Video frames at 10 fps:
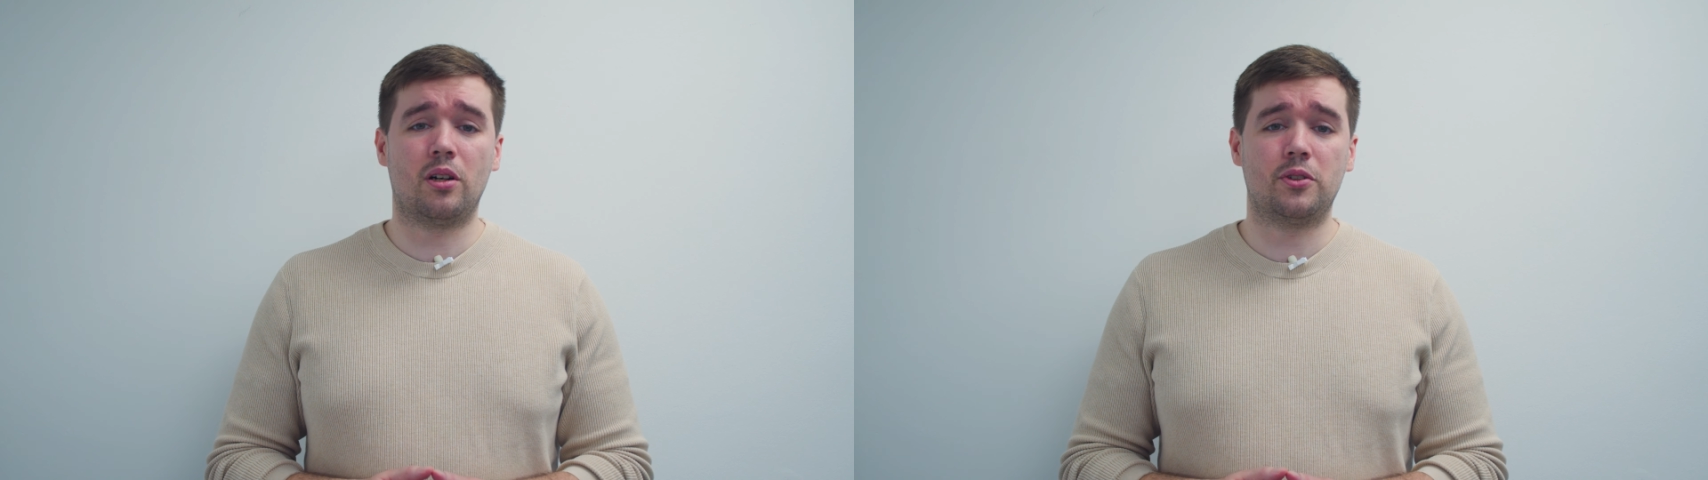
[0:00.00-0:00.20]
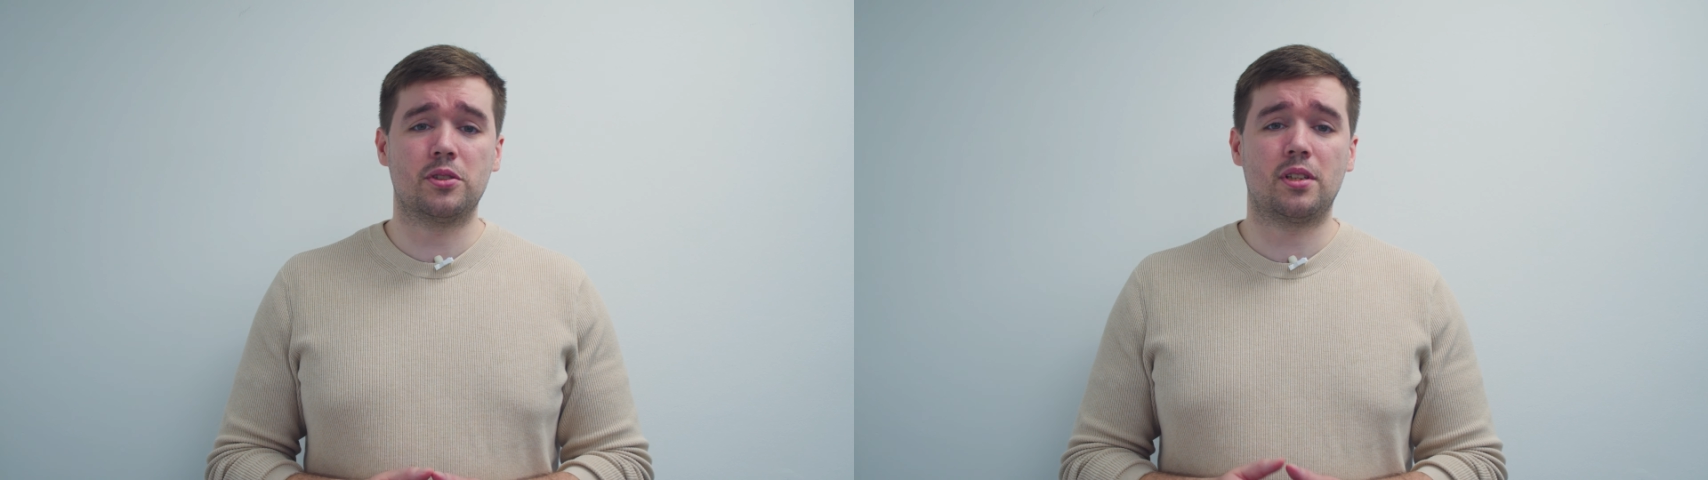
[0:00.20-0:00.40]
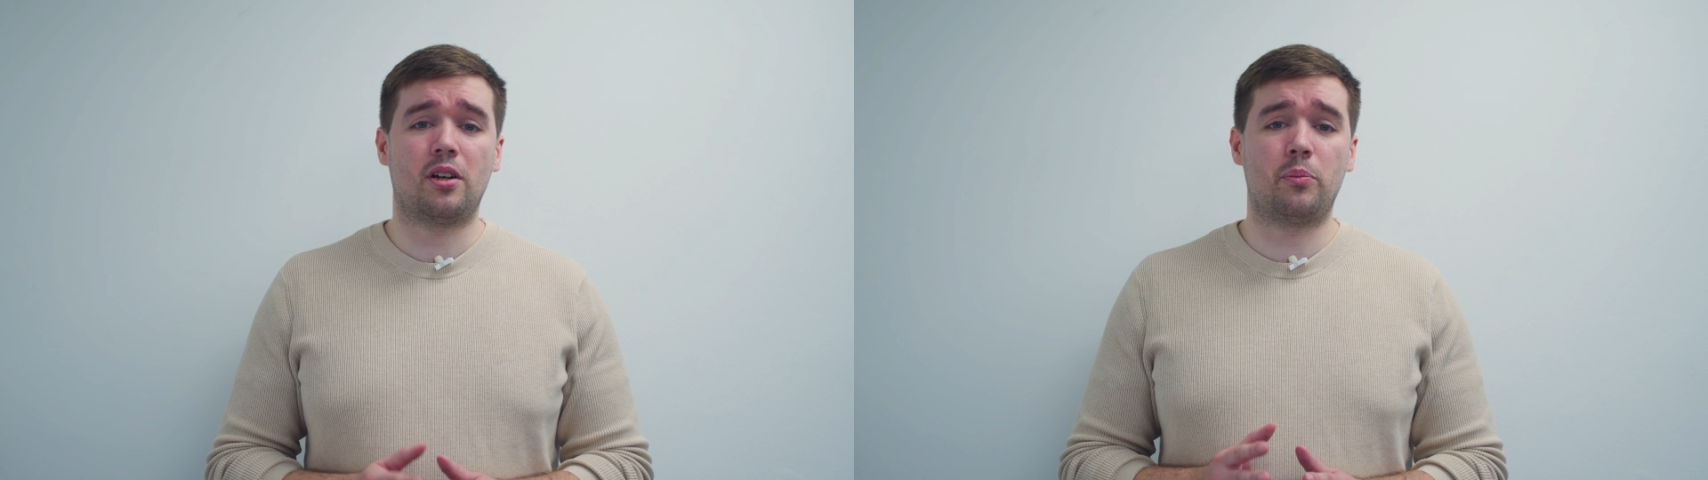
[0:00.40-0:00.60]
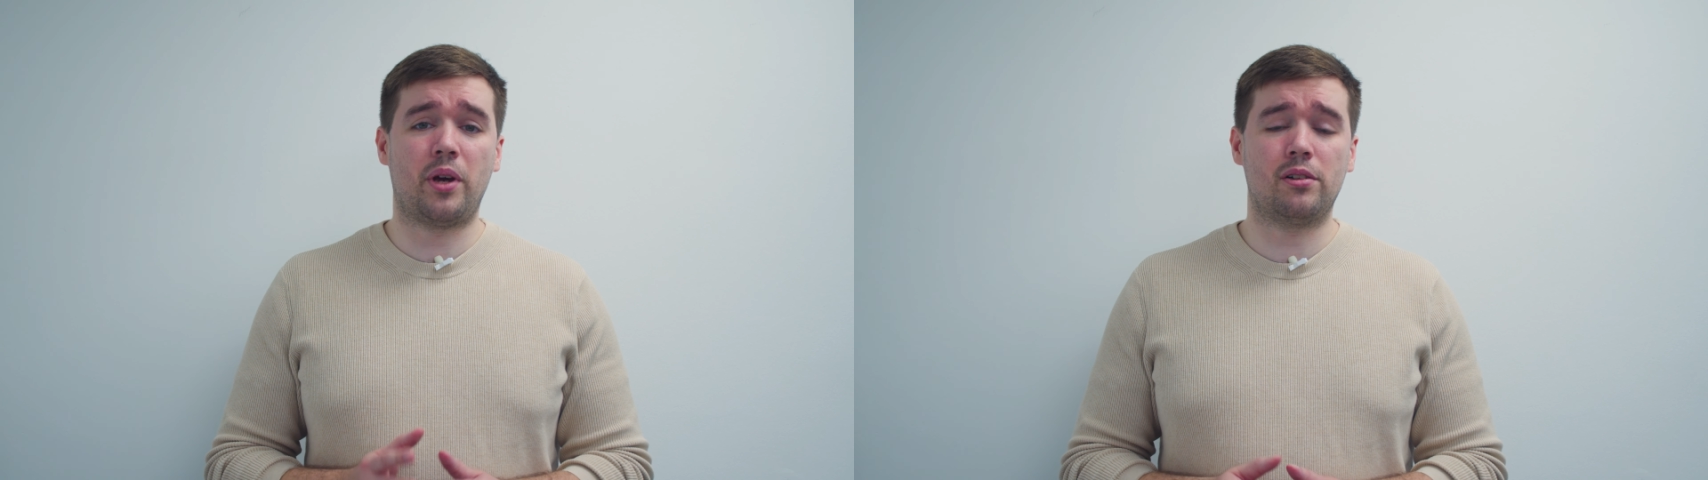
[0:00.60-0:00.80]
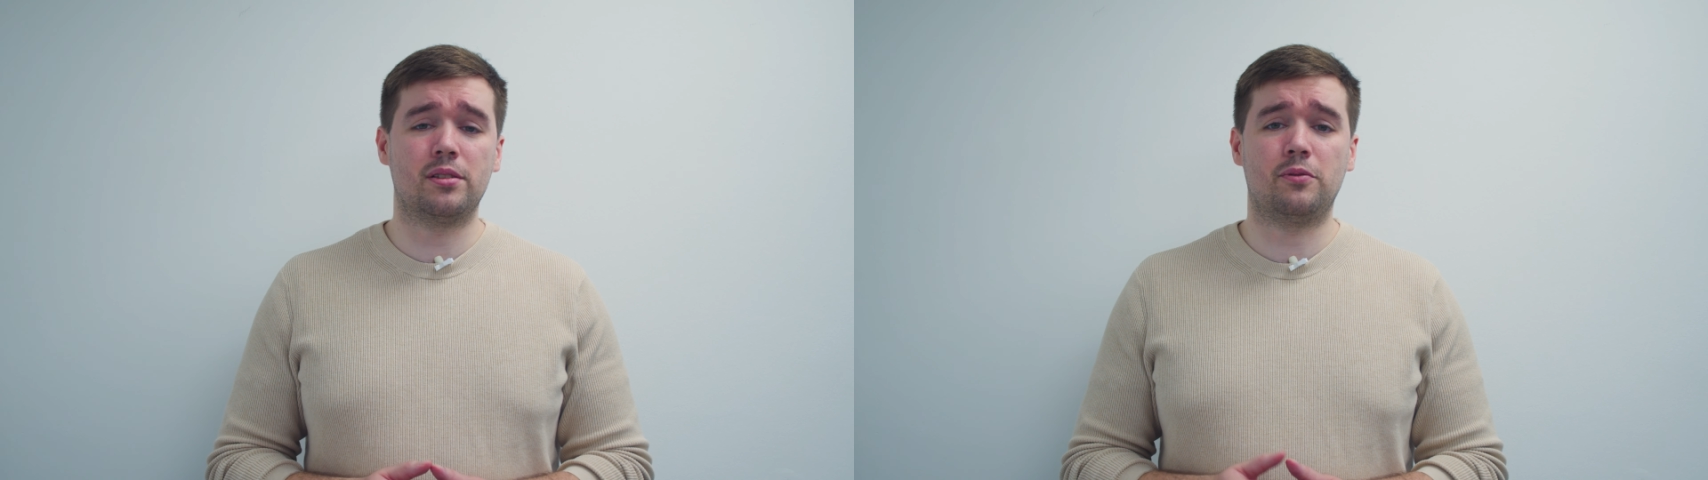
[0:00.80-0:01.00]
offers
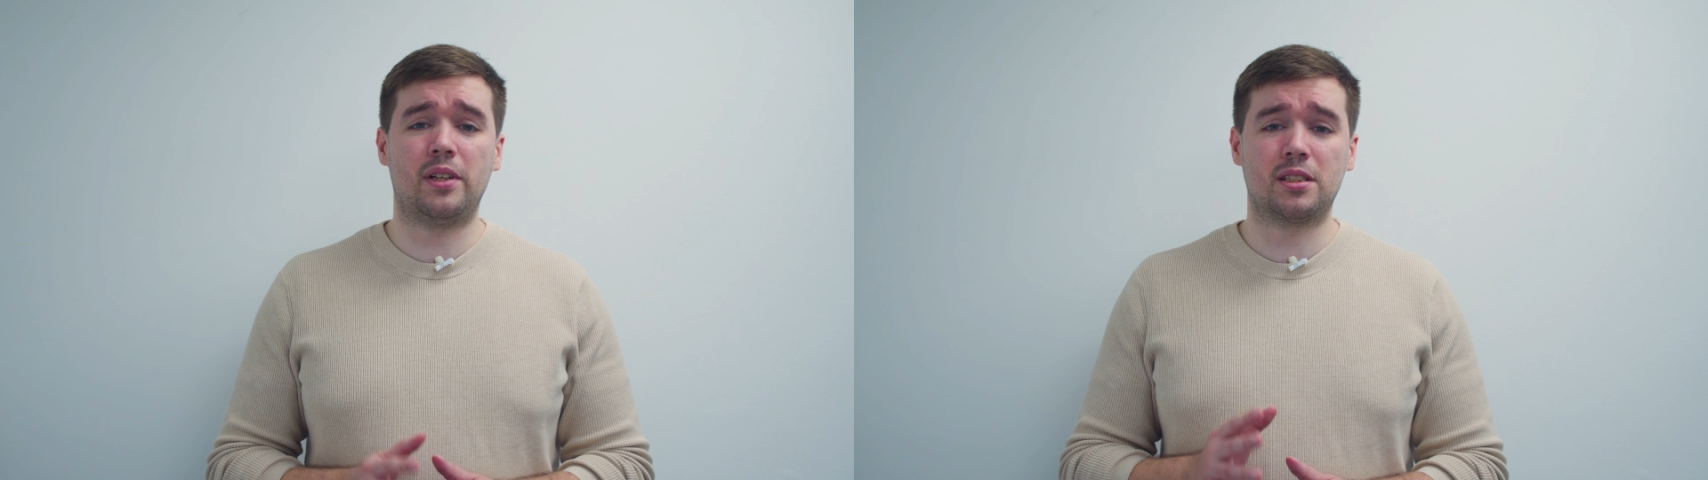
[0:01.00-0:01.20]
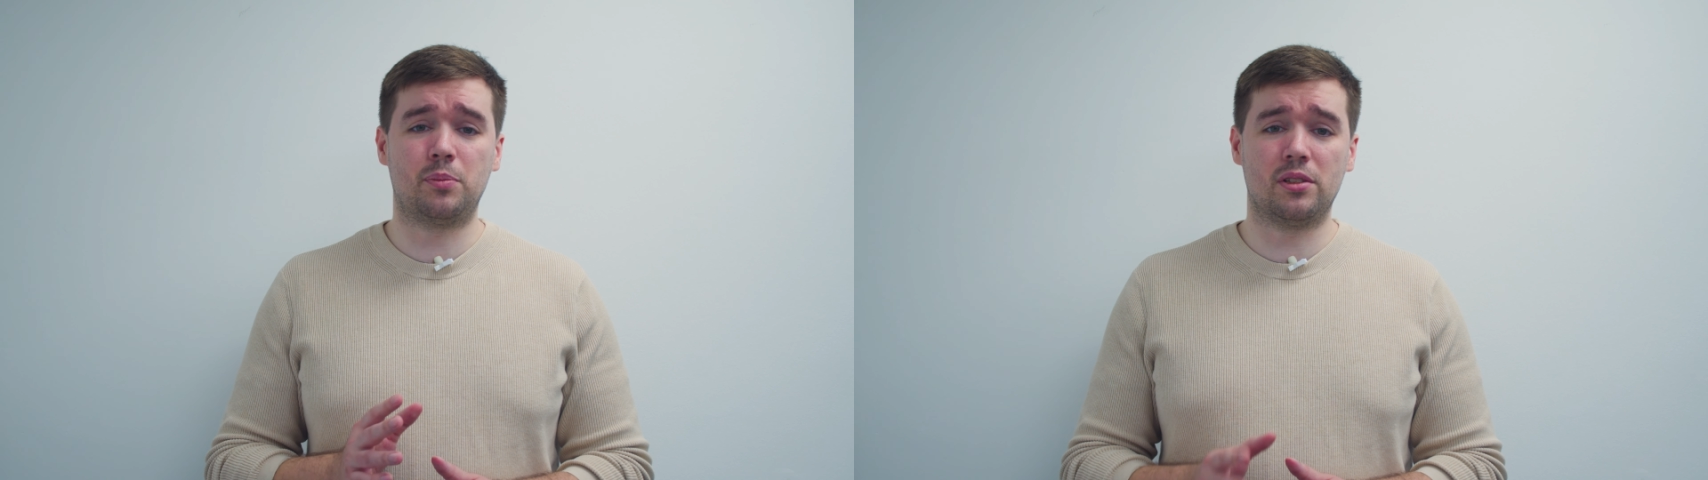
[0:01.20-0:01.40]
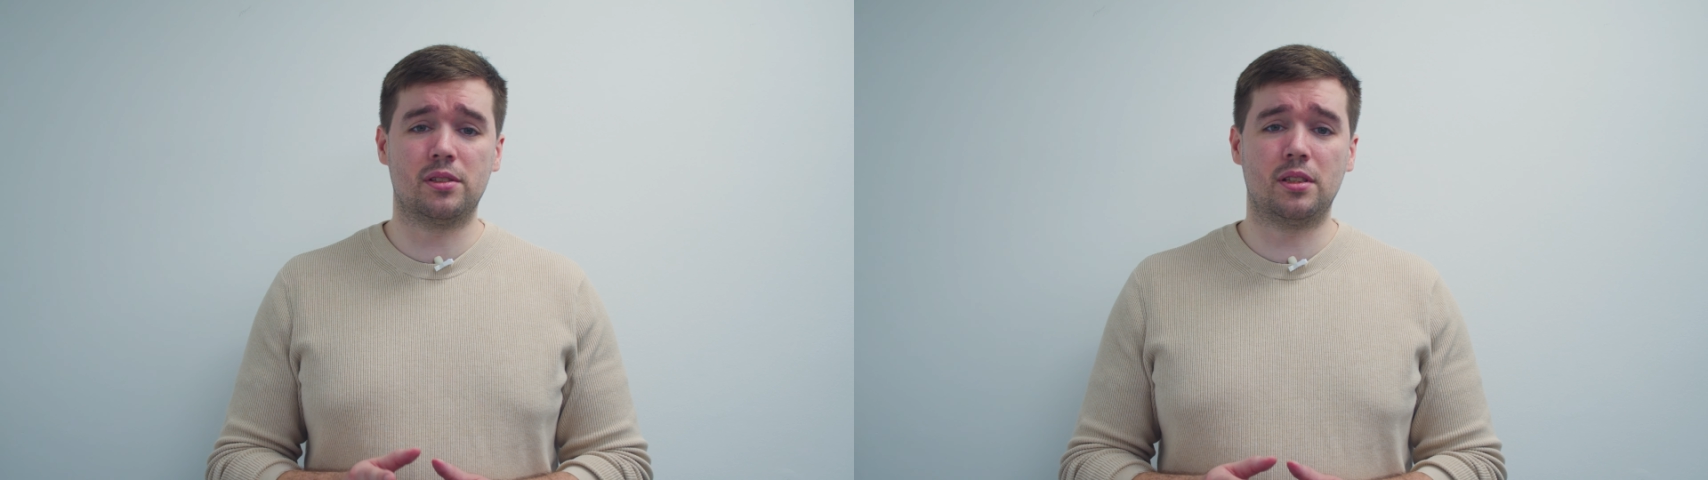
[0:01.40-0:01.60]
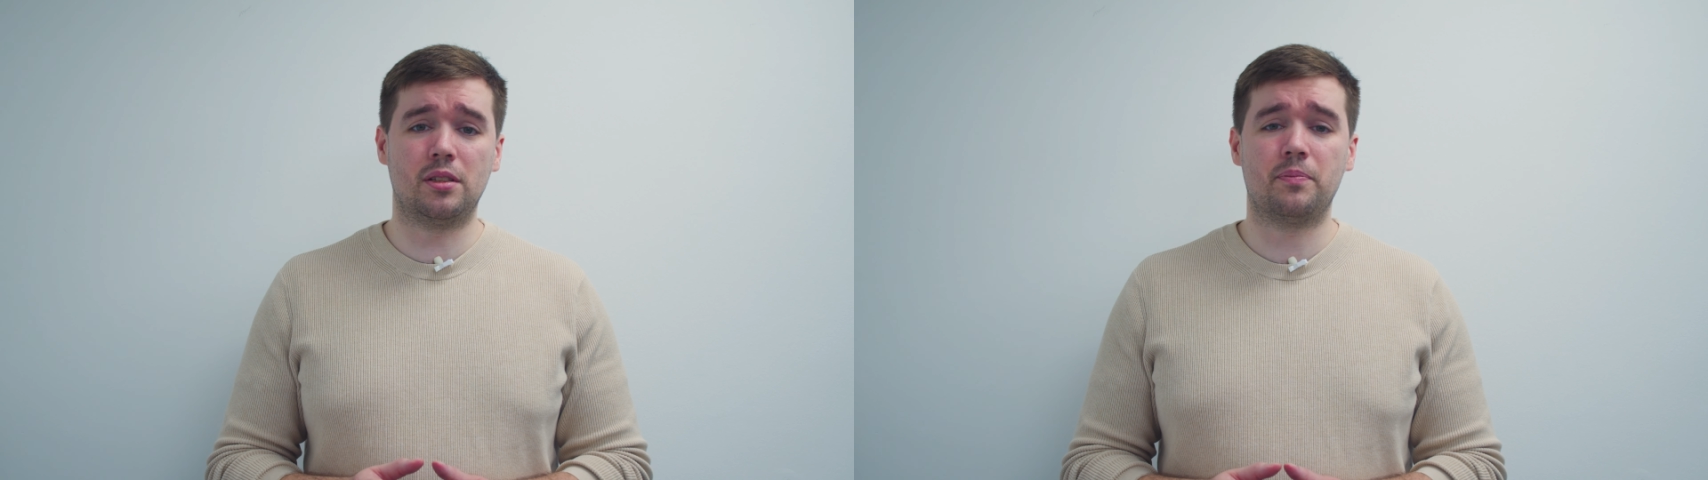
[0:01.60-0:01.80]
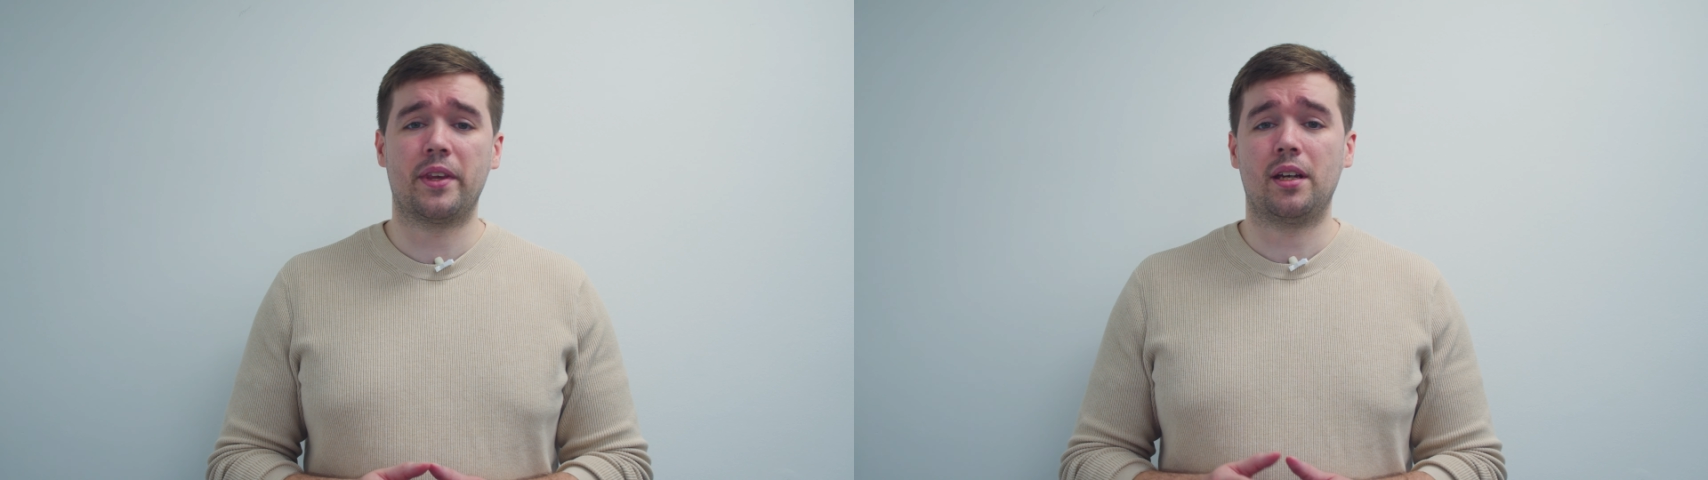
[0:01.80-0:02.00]
unparalleled flexibility,